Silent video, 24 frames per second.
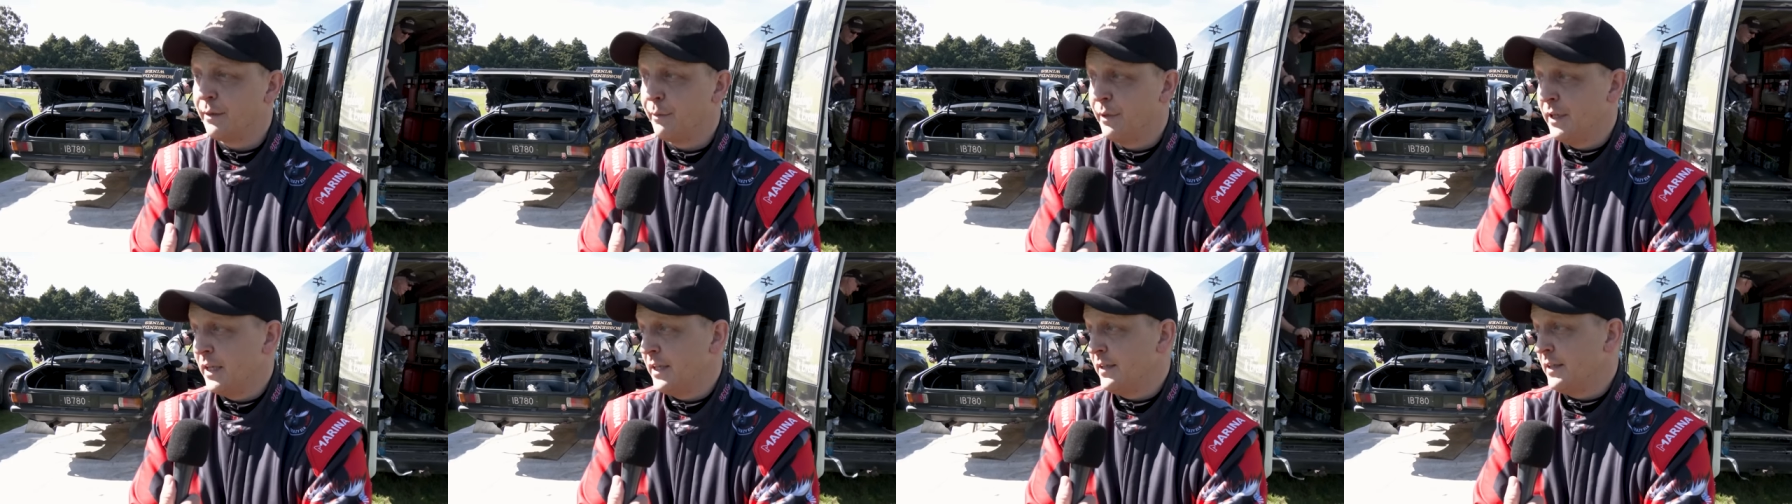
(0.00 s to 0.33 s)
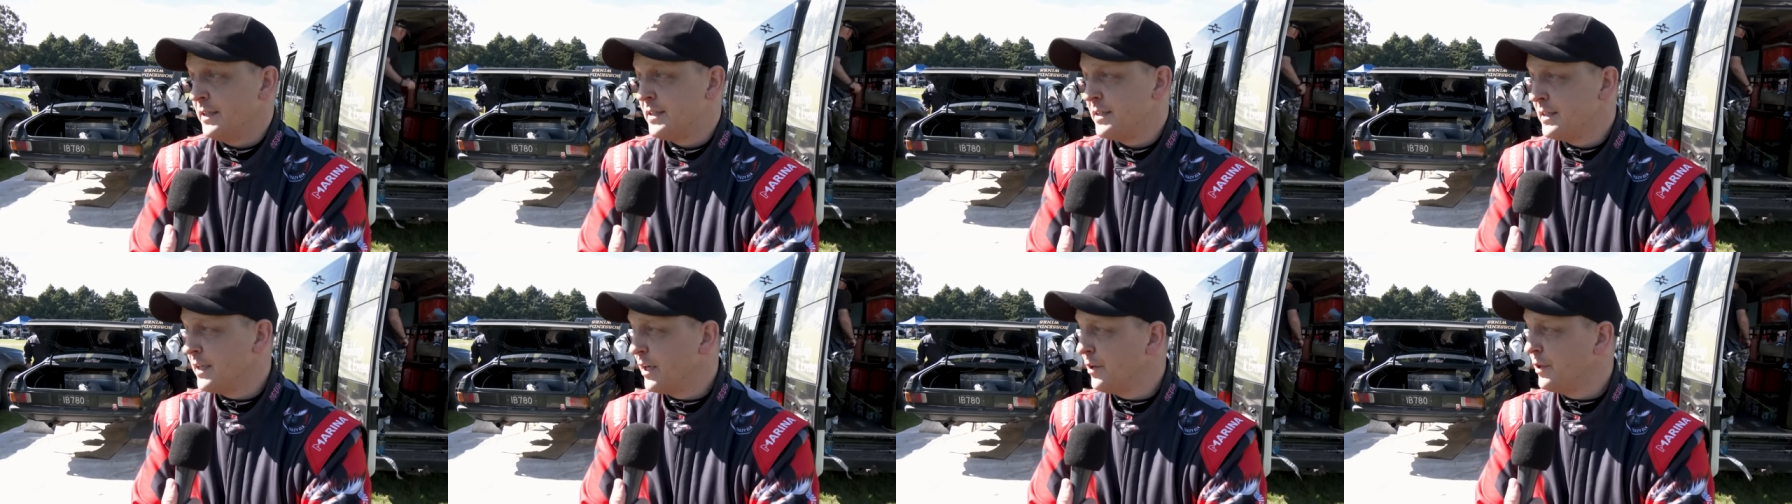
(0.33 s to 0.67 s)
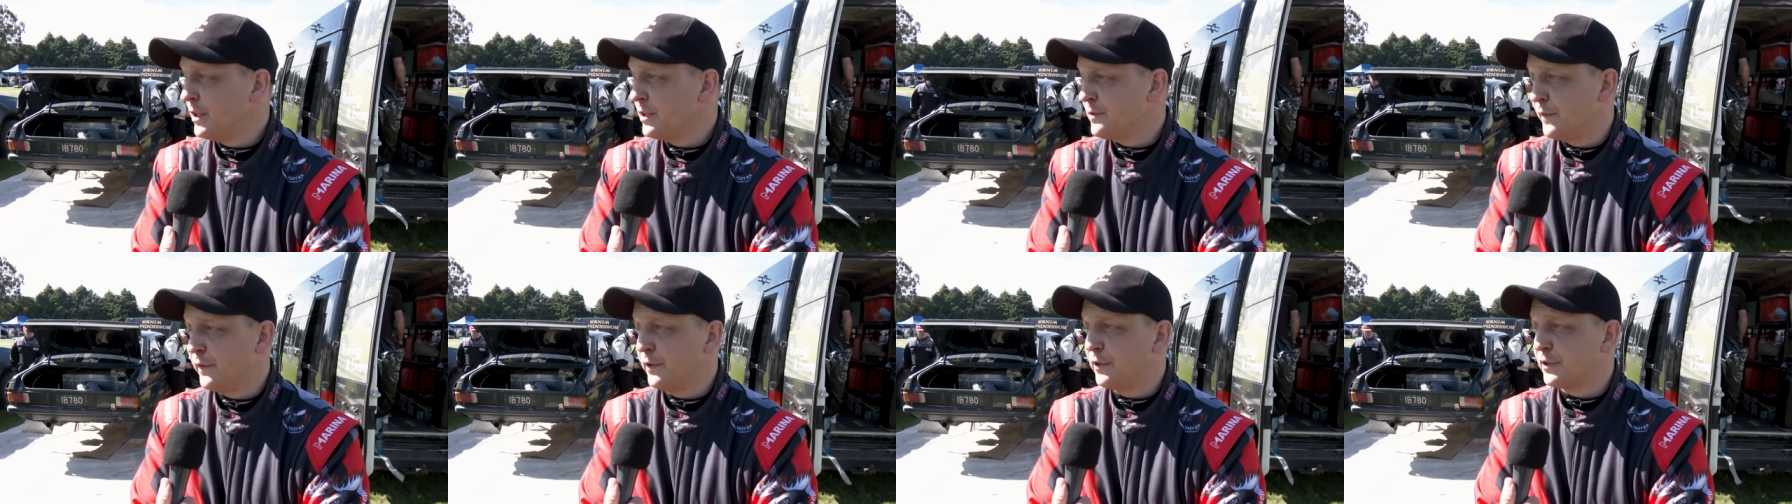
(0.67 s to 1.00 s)
I mean, it's now
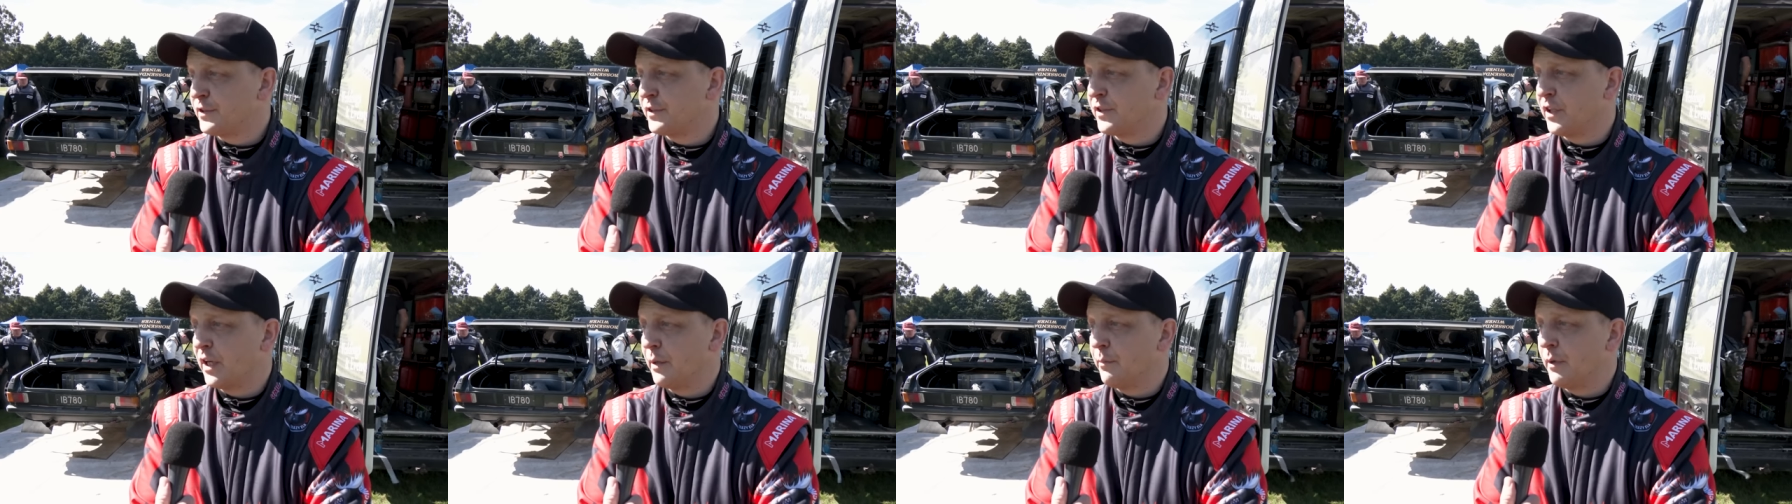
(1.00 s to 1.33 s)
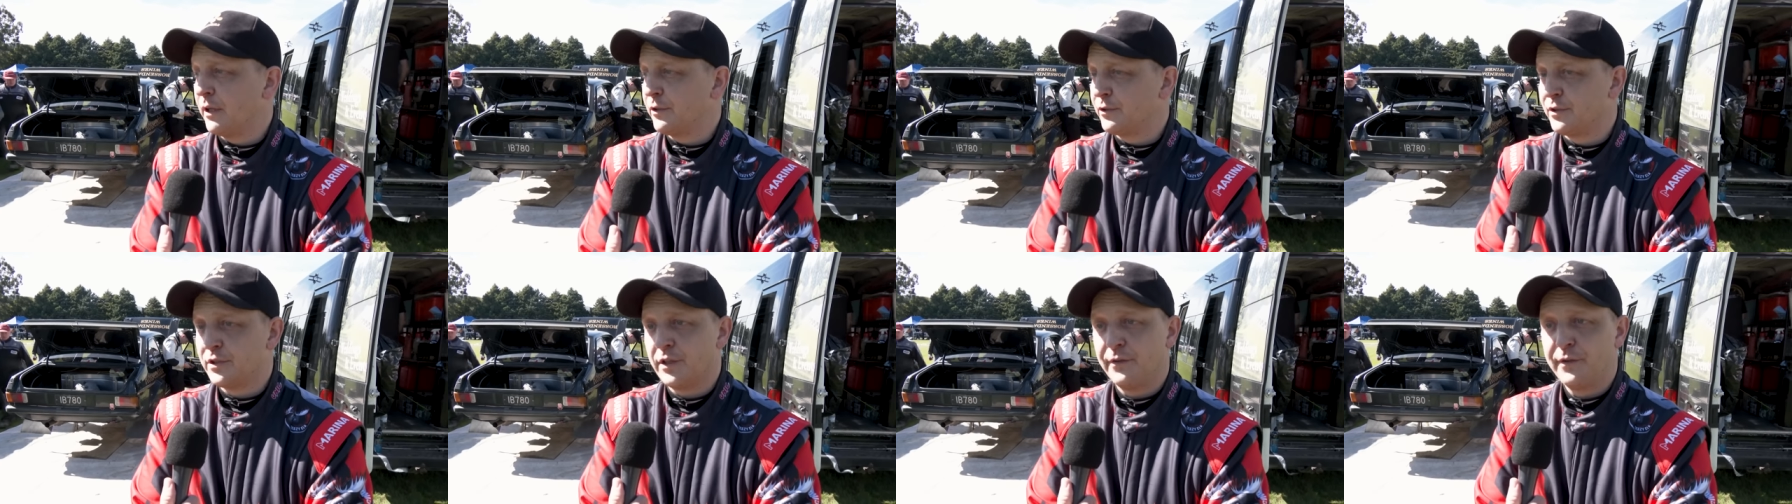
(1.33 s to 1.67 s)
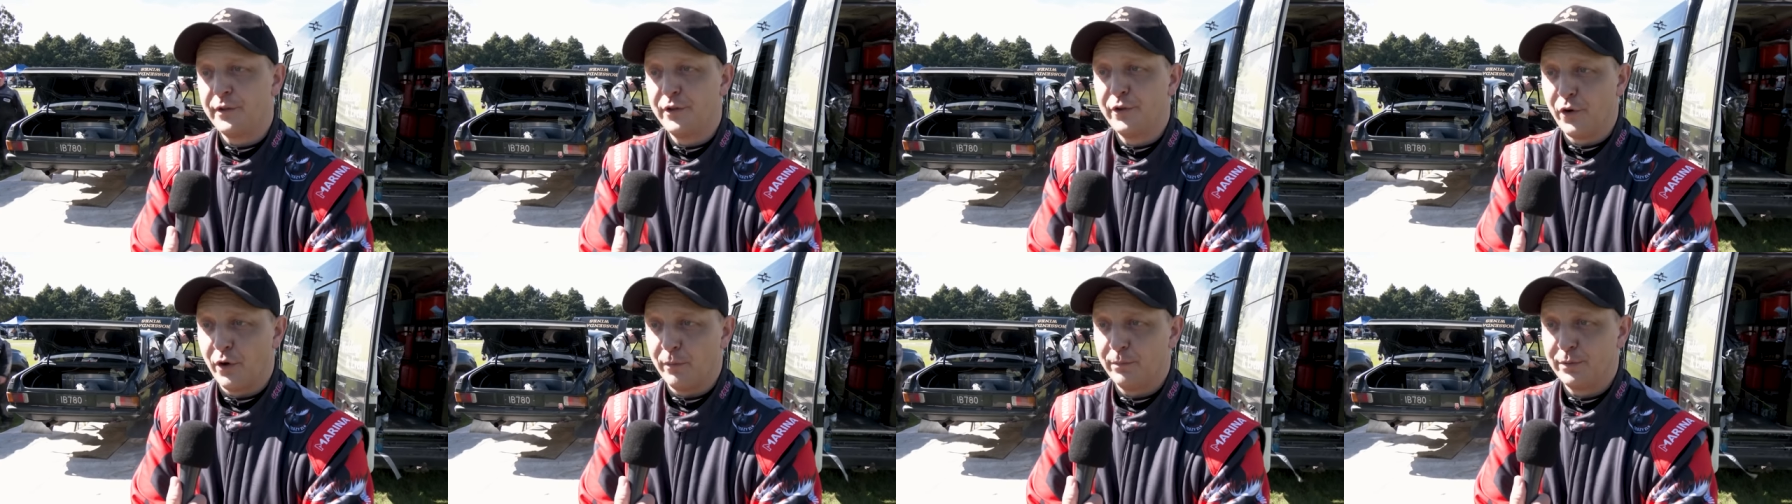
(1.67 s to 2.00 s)
his first time outside
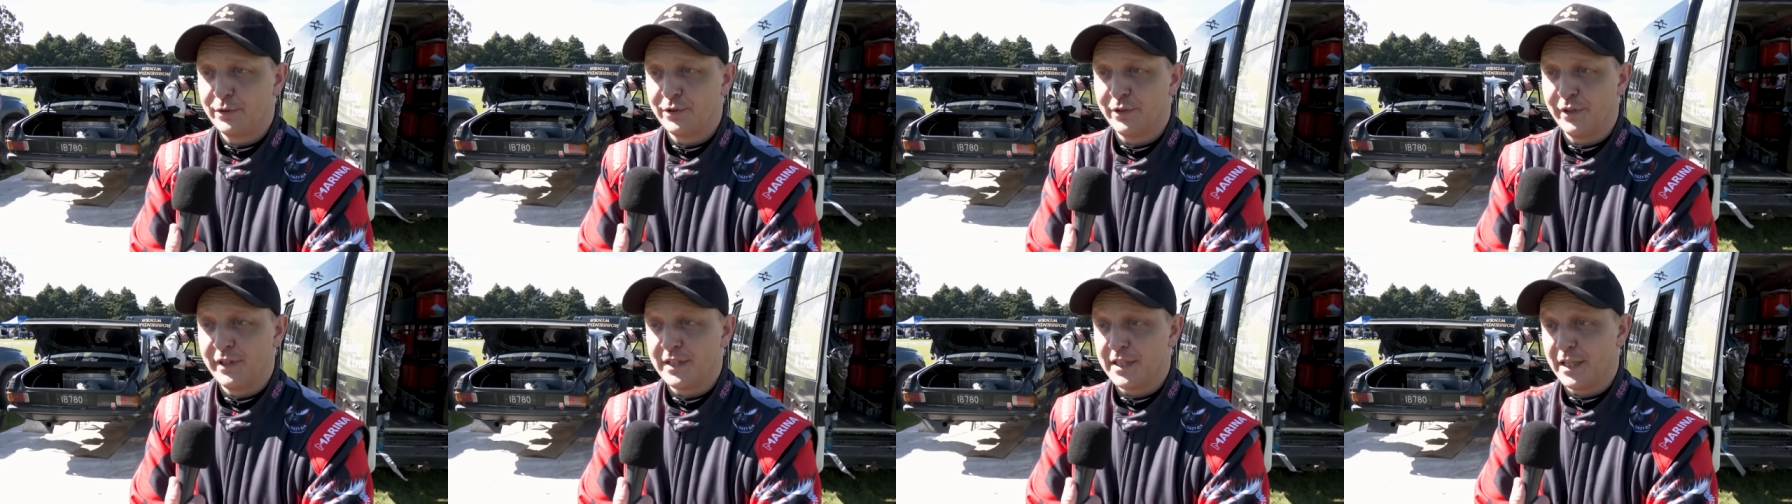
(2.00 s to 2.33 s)
Europe, so he